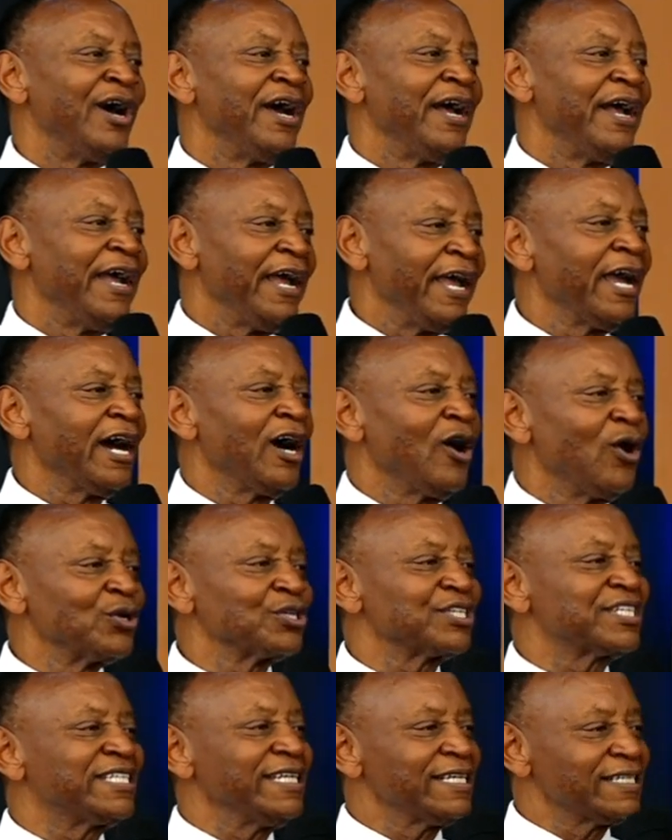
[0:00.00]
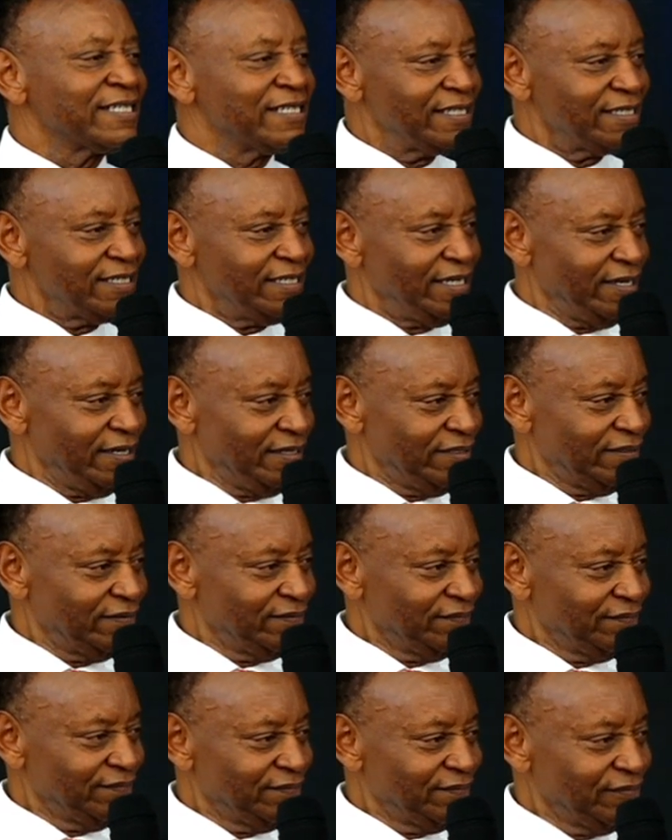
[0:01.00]
air hostesses here.
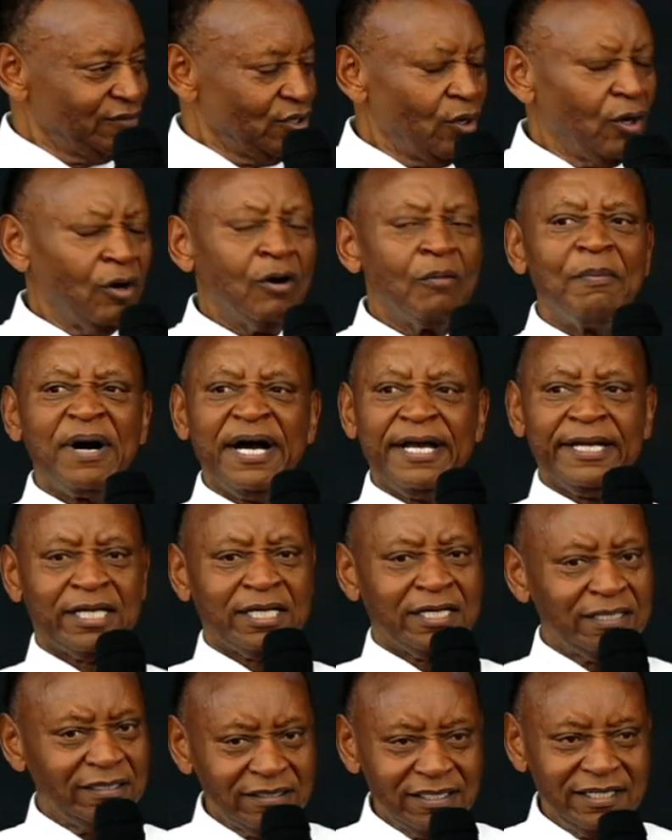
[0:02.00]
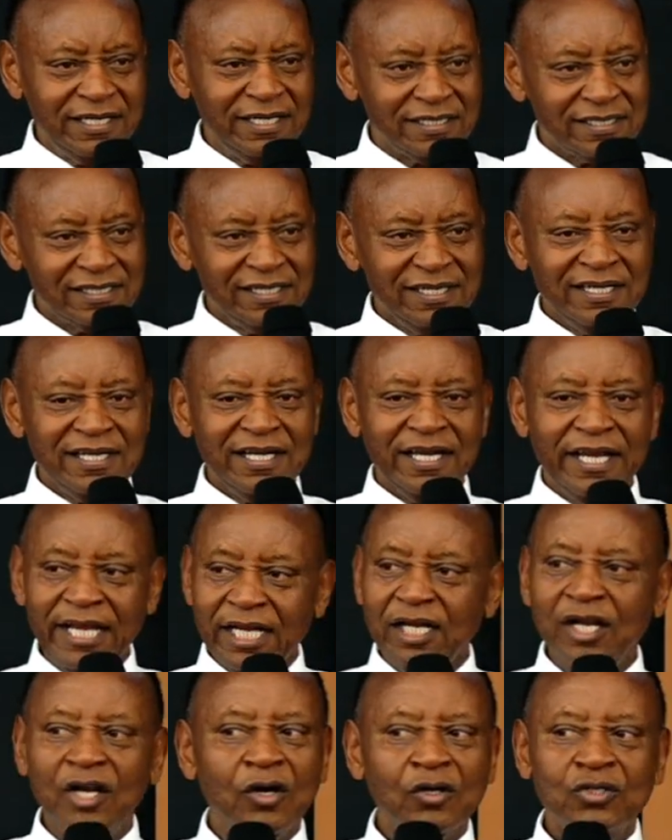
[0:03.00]
Oh my goodness. It
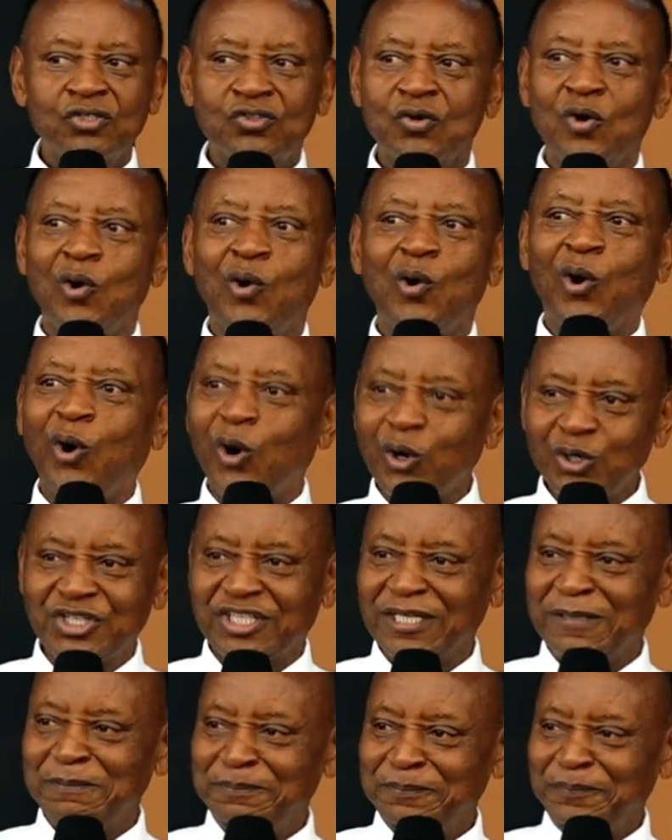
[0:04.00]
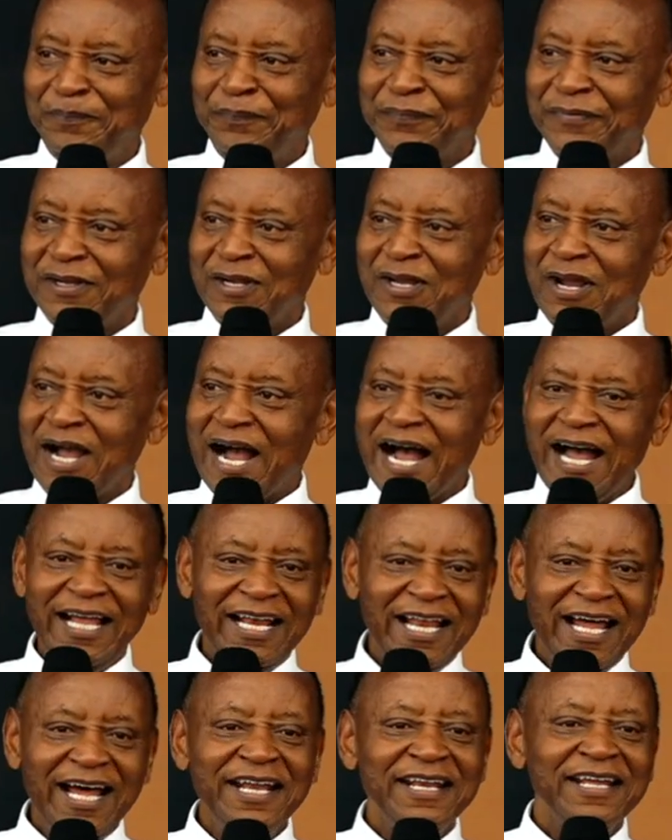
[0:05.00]
looks awesome. I
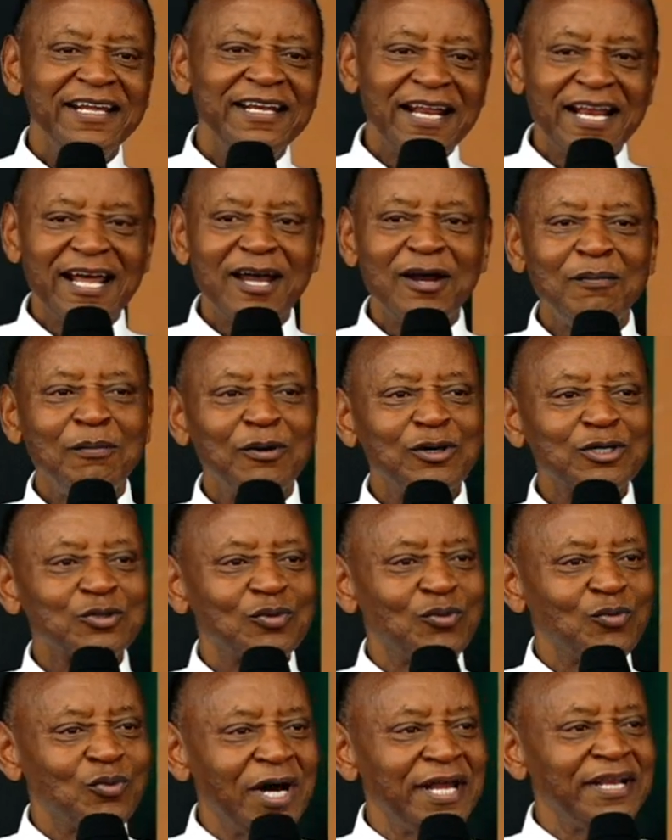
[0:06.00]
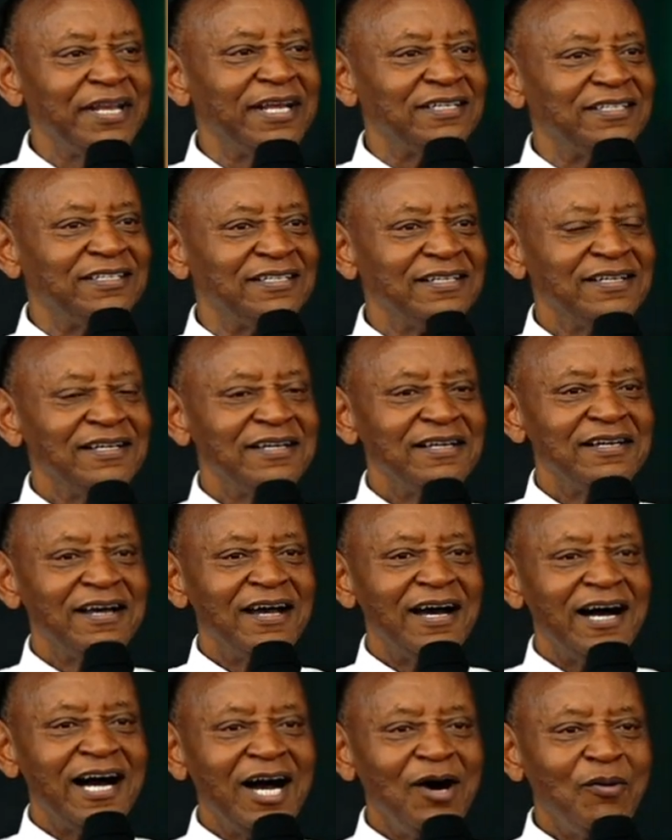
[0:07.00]
landed and I almost wondered,
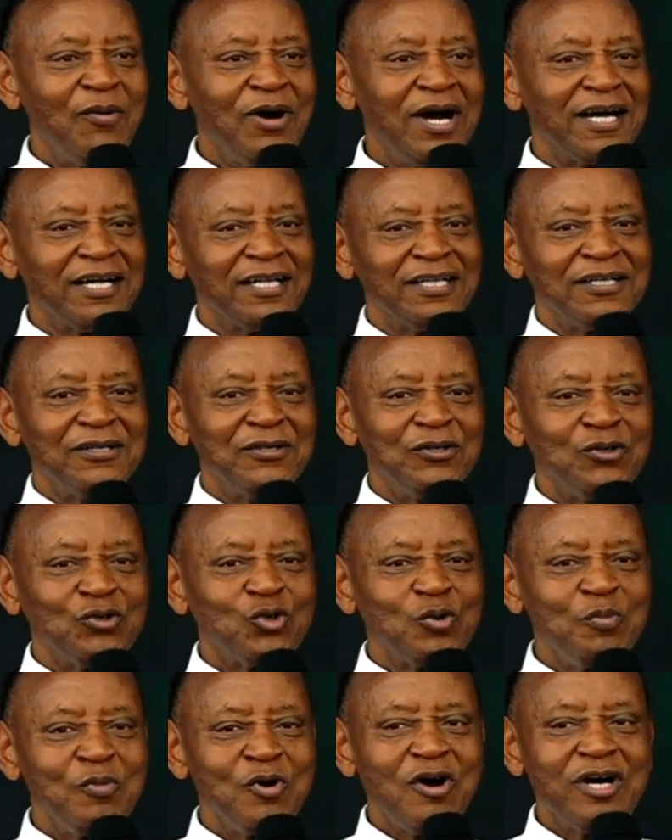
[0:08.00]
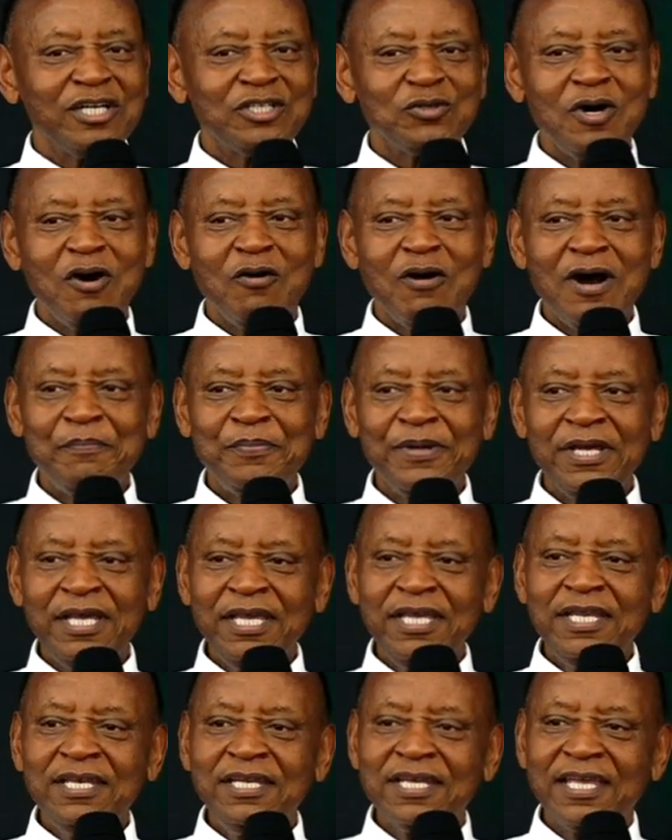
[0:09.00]
awa, tumewatoa wapi?
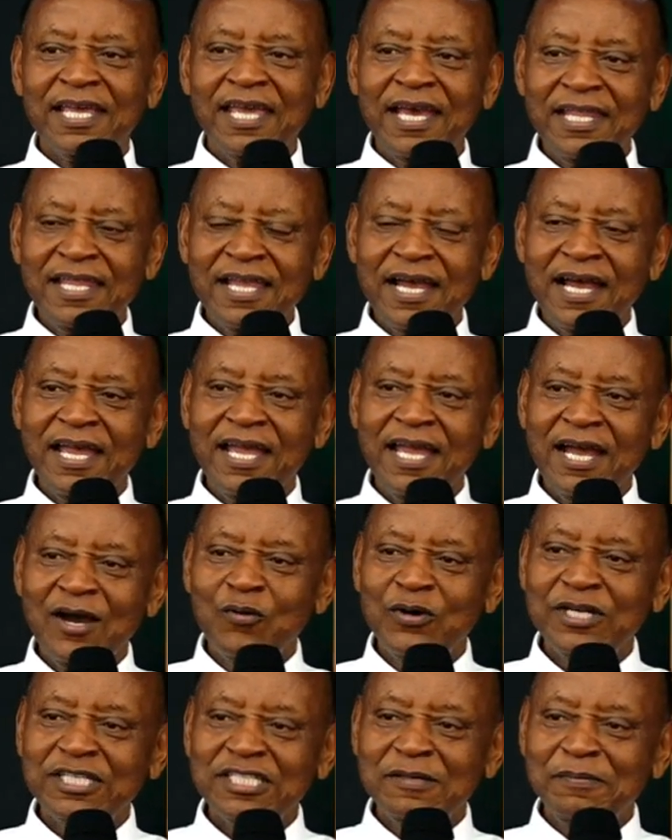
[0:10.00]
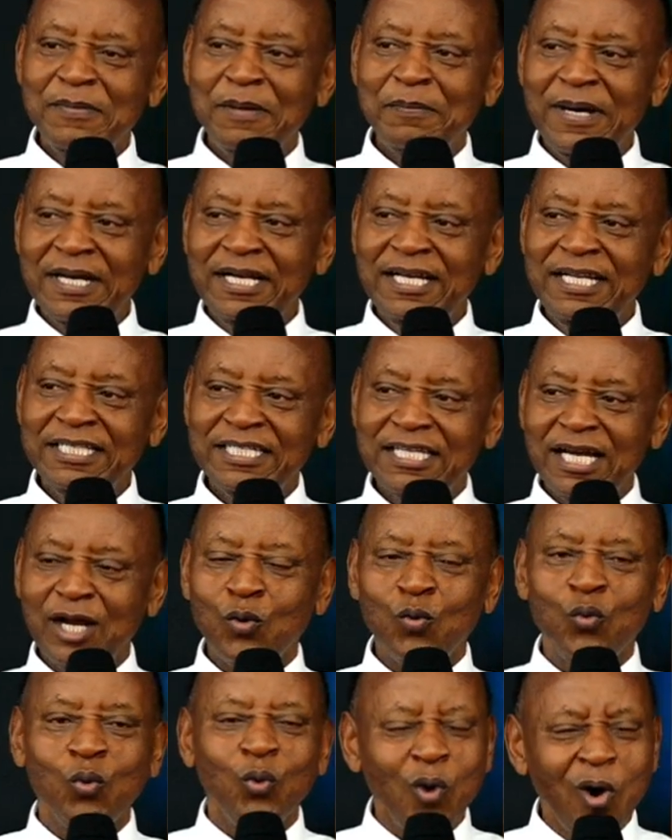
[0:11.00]
Hii ni Kenya Airways imebadilisha
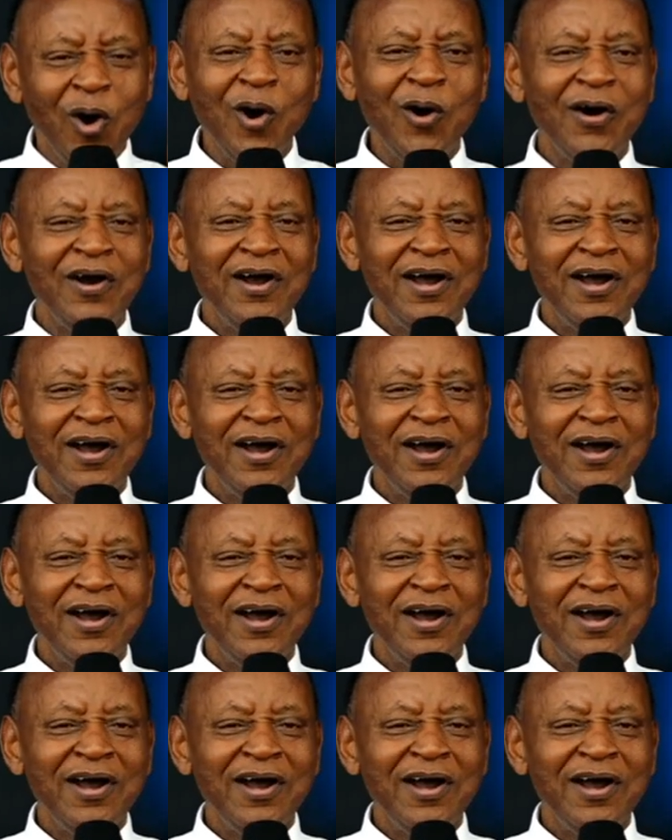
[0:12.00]
nguo